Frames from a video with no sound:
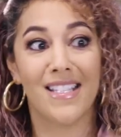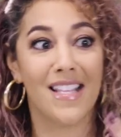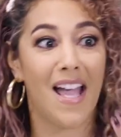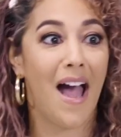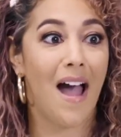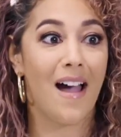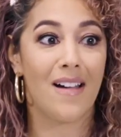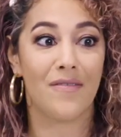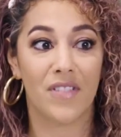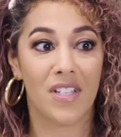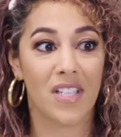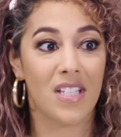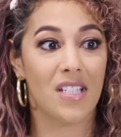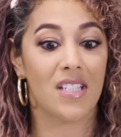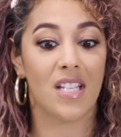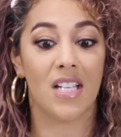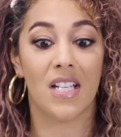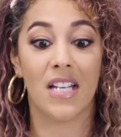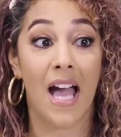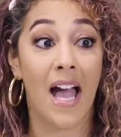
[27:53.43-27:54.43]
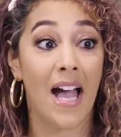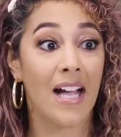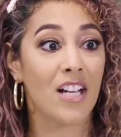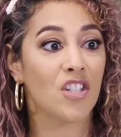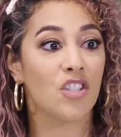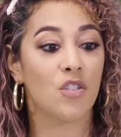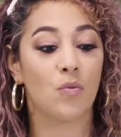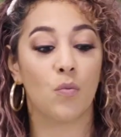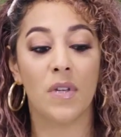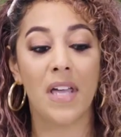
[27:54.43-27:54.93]
the advocacy and
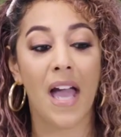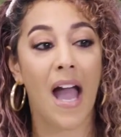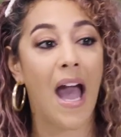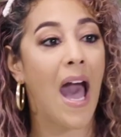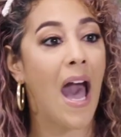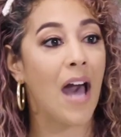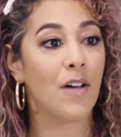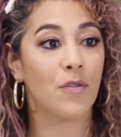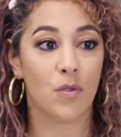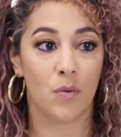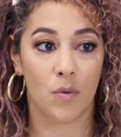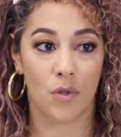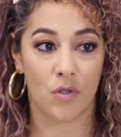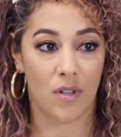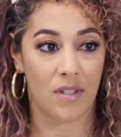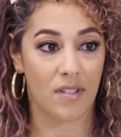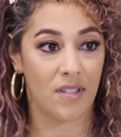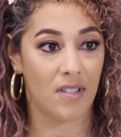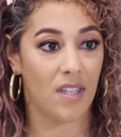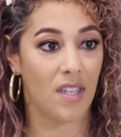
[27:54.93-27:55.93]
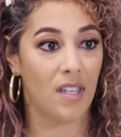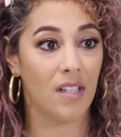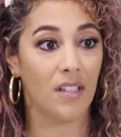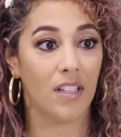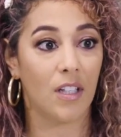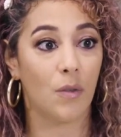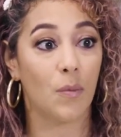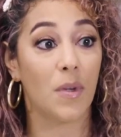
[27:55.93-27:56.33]
action, we have to address the healing.